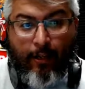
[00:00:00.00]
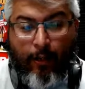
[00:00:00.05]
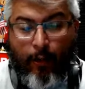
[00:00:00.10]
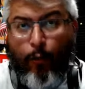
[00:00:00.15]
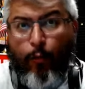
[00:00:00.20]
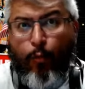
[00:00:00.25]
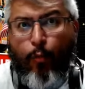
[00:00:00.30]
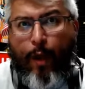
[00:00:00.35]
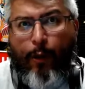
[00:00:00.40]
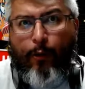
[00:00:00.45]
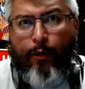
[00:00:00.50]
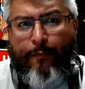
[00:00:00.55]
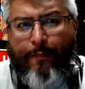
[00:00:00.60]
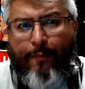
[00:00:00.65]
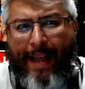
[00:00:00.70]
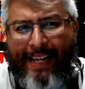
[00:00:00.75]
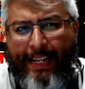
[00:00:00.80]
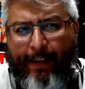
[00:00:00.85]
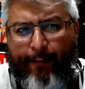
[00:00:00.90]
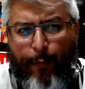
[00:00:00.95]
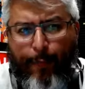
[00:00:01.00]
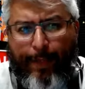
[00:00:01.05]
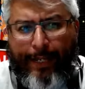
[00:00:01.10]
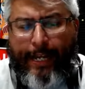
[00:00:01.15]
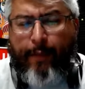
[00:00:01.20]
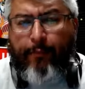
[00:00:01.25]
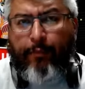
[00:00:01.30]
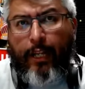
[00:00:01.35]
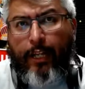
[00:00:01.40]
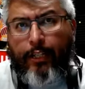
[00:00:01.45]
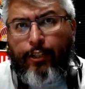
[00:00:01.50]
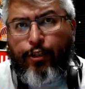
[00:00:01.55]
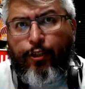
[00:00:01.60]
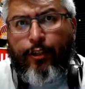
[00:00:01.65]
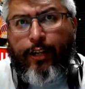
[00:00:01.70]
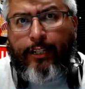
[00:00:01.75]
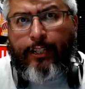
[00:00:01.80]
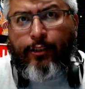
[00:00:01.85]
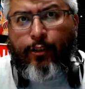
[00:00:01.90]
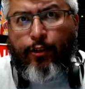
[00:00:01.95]
Welcome back, everybody. I'm glad you
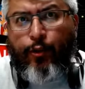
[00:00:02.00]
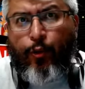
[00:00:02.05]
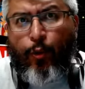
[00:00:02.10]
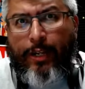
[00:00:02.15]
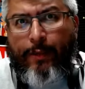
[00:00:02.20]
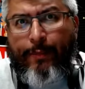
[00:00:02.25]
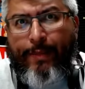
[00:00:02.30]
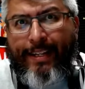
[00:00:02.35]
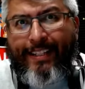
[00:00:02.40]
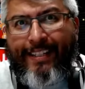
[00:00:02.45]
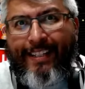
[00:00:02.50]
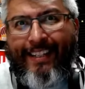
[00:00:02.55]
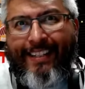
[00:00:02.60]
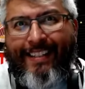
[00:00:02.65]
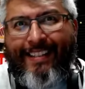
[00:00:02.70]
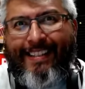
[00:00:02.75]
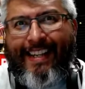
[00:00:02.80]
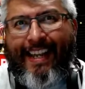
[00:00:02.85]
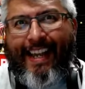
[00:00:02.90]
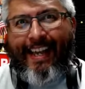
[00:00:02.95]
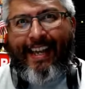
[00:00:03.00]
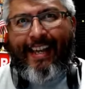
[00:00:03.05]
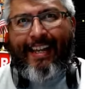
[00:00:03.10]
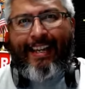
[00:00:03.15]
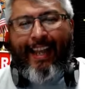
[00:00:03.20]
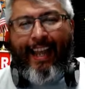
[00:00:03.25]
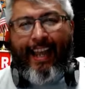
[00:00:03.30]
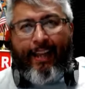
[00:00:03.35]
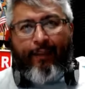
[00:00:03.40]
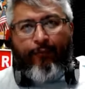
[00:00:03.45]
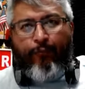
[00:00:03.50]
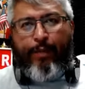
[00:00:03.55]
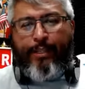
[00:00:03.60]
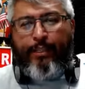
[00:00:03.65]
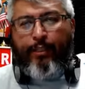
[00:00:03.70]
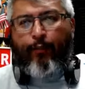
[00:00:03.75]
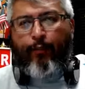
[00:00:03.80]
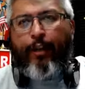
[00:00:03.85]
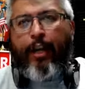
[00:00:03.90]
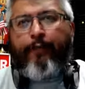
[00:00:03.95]
guys are joining me today. And we
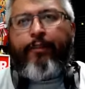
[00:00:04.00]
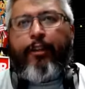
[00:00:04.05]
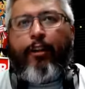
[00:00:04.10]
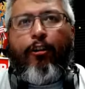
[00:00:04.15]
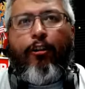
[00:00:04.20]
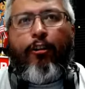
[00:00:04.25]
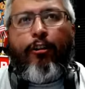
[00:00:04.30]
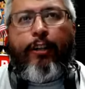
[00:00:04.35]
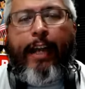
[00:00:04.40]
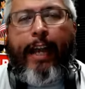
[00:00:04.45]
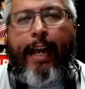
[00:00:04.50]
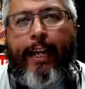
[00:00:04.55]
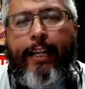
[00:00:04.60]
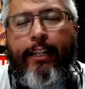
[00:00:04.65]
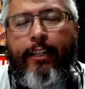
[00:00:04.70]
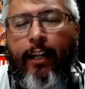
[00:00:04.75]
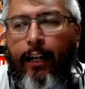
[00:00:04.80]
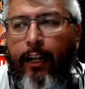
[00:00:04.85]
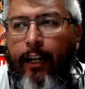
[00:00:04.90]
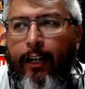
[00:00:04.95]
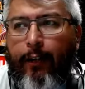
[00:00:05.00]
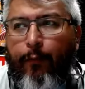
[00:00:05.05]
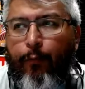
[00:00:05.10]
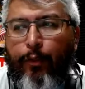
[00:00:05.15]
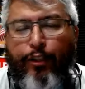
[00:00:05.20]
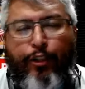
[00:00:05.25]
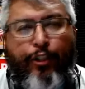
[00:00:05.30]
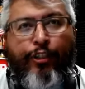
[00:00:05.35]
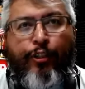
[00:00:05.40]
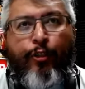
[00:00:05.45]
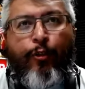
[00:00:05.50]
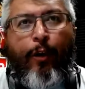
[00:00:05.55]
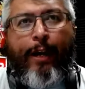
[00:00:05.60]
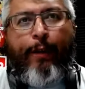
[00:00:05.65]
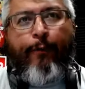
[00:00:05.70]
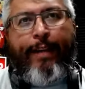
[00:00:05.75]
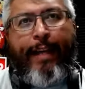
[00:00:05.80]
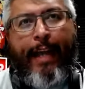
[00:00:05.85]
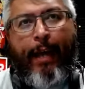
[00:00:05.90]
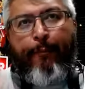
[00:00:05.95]
survived a hurricane, which is
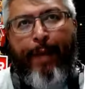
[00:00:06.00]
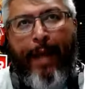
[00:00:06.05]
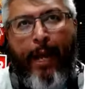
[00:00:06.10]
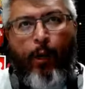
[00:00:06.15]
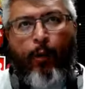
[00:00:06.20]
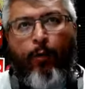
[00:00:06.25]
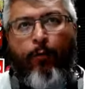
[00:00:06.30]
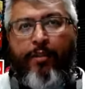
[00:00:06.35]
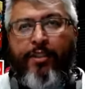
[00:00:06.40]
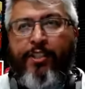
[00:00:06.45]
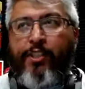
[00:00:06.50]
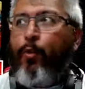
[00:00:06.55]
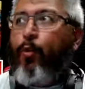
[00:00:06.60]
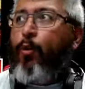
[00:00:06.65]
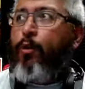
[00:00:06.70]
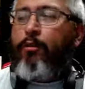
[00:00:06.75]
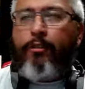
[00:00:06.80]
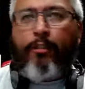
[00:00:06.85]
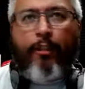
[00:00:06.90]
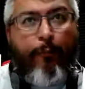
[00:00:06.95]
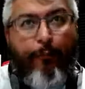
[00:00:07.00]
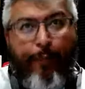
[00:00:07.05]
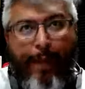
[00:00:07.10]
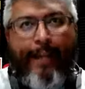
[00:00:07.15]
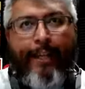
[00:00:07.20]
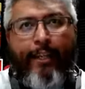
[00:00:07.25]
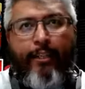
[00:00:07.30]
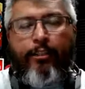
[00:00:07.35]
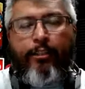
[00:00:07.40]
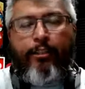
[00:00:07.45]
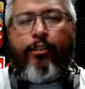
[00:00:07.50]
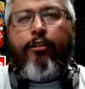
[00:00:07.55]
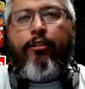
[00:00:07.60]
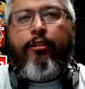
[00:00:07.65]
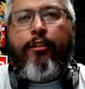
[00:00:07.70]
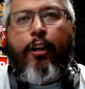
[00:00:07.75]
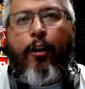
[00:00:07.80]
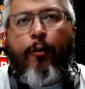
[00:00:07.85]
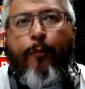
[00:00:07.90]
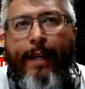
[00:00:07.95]
great. We got power restored. So back in the
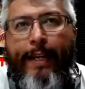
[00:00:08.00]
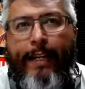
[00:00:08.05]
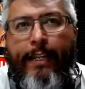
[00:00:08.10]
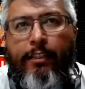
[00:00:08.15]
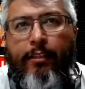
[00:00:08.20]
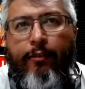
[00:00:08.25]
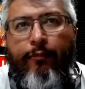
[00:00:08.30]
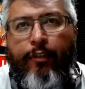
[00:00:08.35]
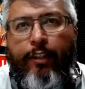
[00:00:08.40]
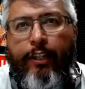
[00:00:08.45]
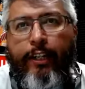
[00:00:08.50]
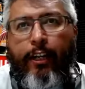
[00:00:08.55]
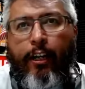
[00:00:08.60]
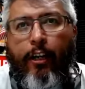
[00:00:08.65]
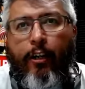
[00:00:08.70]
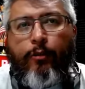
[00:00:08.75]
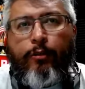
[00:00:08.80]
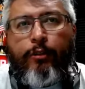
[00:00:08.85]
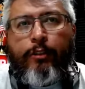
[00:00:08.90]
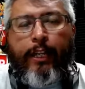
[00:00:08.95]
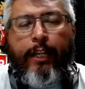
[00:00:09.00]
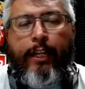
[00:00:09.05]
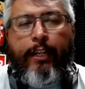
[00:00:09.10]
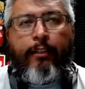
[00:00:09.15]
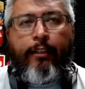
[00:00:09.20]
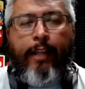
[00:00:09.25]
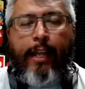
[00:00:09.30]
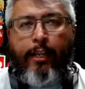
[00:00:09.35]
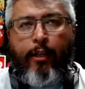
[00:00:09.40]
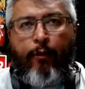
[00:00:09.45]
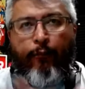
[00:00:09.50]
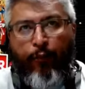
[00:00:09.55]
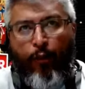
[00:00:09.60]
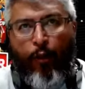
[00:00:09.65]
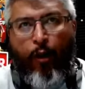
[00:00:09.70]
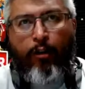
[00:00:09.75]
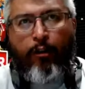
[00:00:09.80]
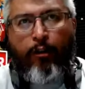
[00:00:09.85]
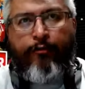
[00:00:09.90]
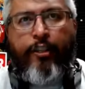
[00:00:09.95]
studio making some videos. And thank you
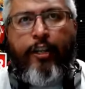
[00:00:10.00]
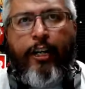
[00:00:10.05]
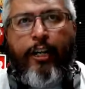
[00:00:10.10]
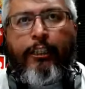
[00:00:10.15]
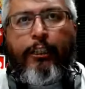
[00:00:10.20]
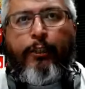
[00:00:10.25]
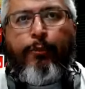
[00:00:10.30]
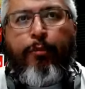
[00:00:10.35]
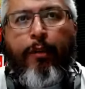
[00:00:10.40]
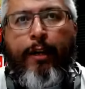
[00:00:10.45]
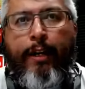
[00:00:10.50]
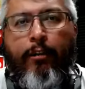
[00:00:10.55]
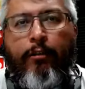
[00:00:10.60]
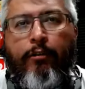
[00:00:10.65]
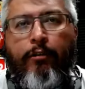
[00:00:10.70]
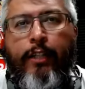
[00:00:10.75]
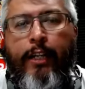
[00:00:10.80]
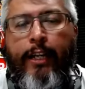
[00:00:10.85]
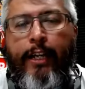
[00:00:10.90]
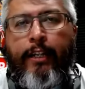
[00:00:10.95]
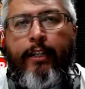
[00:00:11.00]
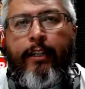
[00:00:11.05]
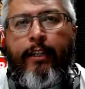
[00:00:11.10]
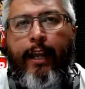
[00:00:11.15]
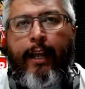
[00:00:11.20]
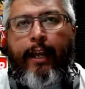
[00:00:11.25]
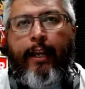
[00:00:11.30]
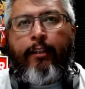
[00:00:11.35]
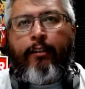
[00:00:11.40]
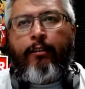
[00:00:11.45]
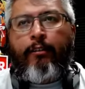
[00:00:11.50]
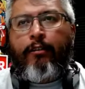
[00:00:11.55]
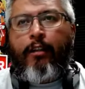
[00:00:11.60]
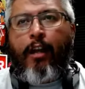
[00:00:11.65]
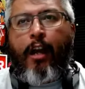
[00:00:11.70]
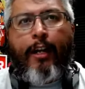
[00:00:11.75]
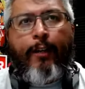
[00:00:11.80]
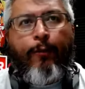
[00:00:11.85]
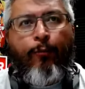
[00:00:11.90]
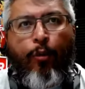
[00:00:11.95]
for all of you guys' prayers and
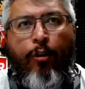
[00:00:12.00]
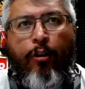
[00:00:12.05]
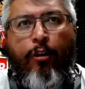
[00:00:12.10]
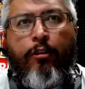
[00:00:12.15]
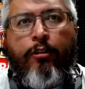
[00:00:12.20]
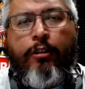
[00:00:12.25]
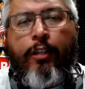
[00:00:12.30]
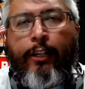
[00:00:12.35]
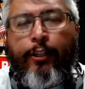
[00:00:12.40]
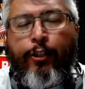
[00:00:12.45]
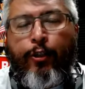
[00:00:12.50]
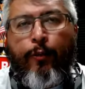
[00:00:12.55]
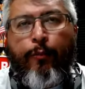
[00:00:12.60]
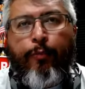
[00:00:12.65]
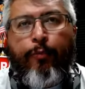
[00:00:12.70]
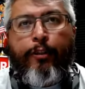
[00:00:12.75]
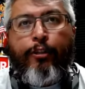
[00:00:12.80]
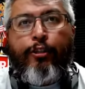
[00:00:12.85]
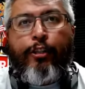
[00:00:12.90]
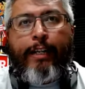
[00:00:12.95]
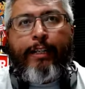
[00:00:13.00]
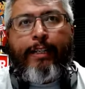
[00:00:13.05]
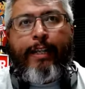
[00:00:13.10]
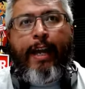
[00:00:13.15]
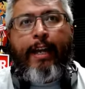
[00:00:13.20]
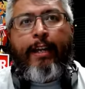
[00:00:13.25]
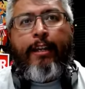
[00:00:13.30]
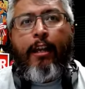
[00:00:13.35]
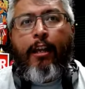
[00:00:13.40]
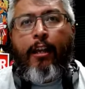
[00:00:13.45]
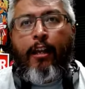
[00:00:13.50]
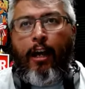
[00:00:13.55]
kind words. I do appreciate that.